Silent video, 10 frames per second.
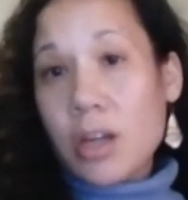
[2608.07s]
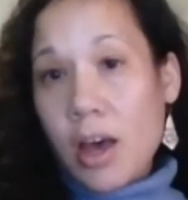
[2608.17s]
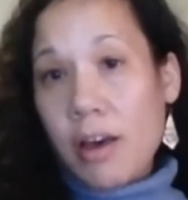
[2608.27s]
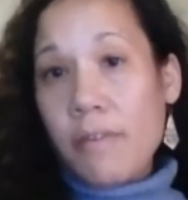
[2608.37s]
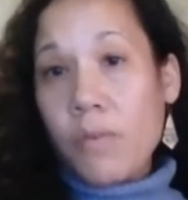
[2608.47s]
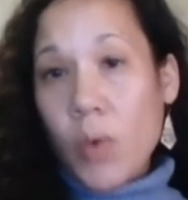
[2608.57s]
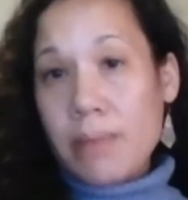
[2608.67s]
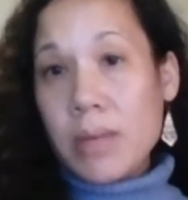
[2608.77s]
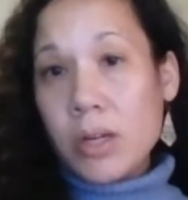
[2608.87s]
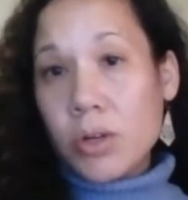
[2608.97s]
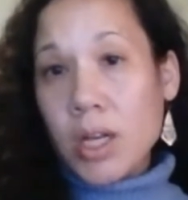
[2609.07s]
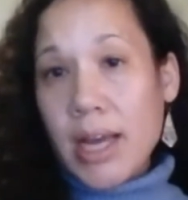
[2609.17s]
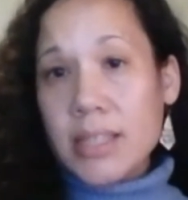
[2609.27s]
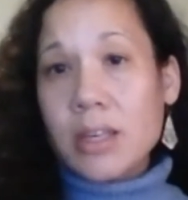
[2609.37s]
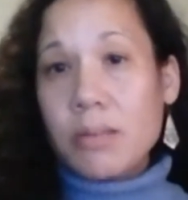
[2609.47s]
of white middle
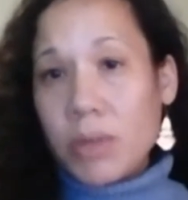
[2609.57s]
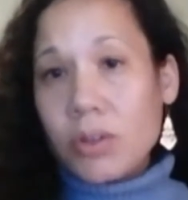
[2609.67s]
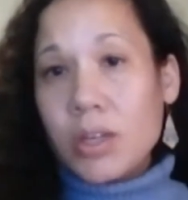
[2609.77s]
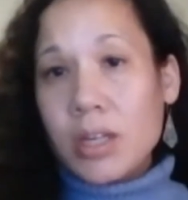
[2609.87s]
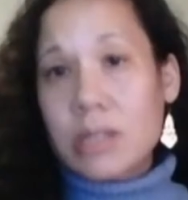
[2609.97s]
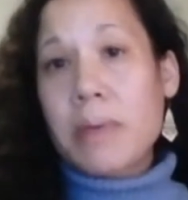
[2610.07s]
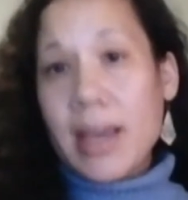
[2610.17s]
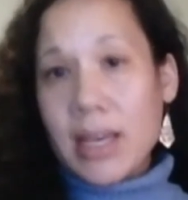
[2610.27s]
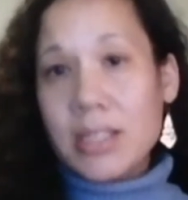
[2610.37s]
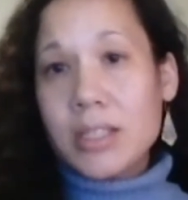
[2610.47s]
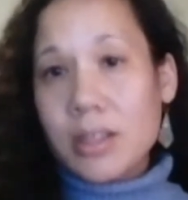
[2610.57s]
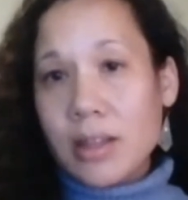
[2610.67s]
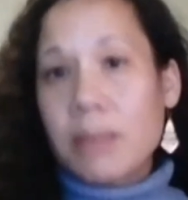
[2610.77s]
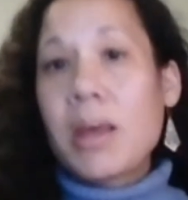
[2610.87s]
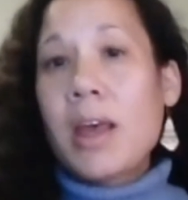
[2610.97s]
class communities back into
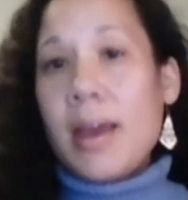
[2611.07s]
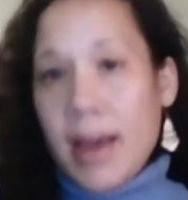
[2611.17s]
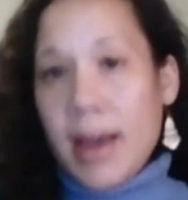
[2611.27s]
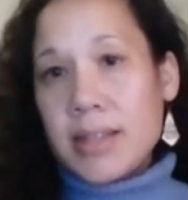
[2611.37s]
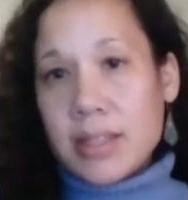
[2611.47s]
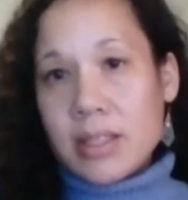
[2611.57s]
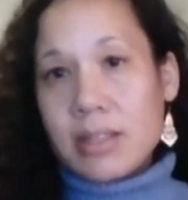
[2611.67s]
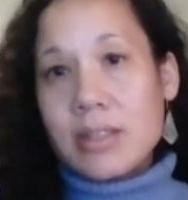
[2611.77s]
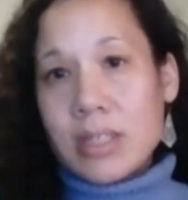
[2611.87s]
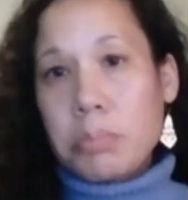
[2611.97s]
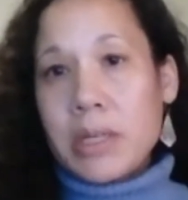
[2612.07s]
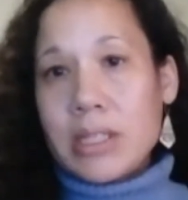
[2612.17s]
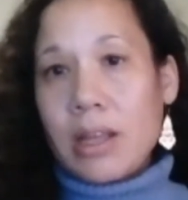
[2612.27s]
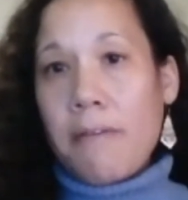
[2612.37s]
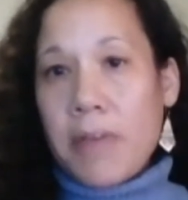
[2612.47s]
them has the
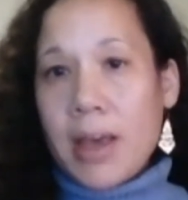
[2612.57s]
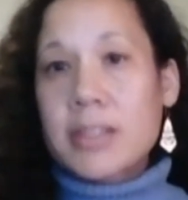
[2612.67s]
displacing effects,